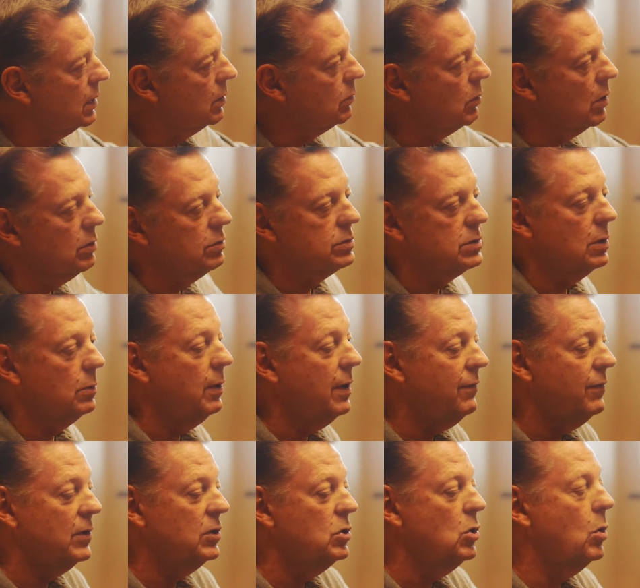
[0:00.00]
and Roseland.
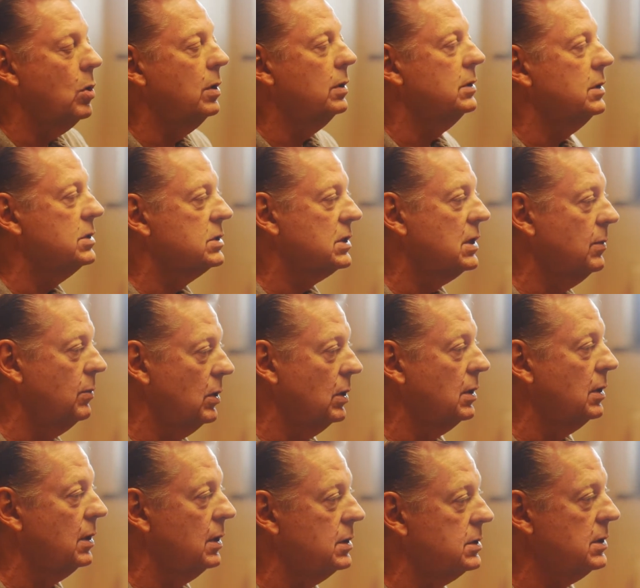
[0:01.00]
We've ignored these
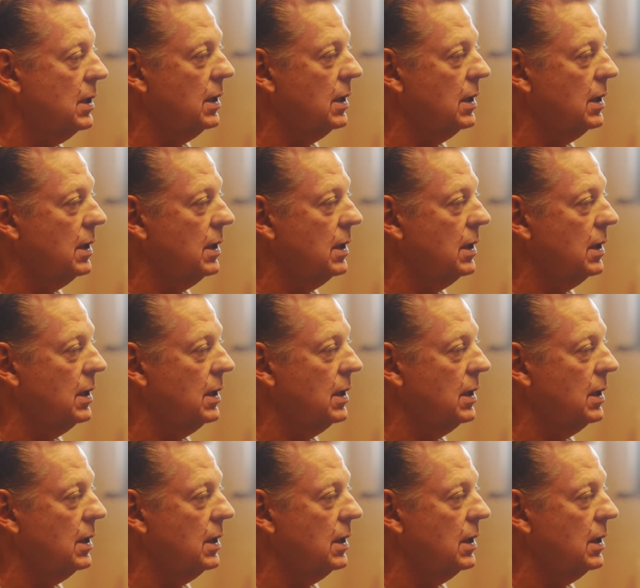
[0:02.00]
communities.